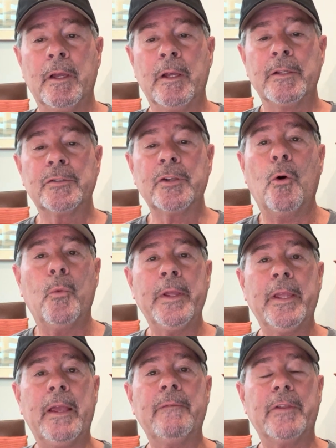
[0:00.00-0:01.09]
So we
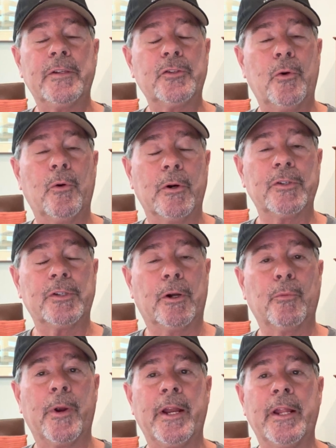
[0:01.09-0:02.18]
gave this course a
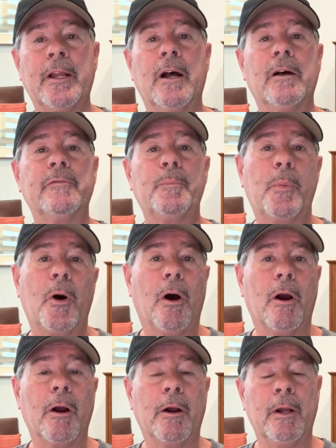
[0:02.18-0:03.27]
rating of
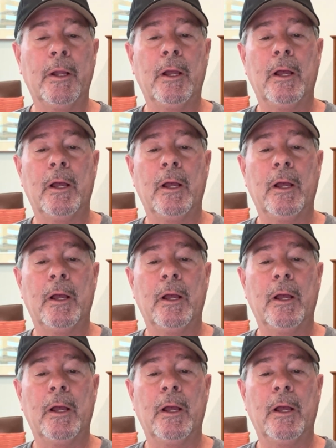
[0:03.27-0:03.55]
par.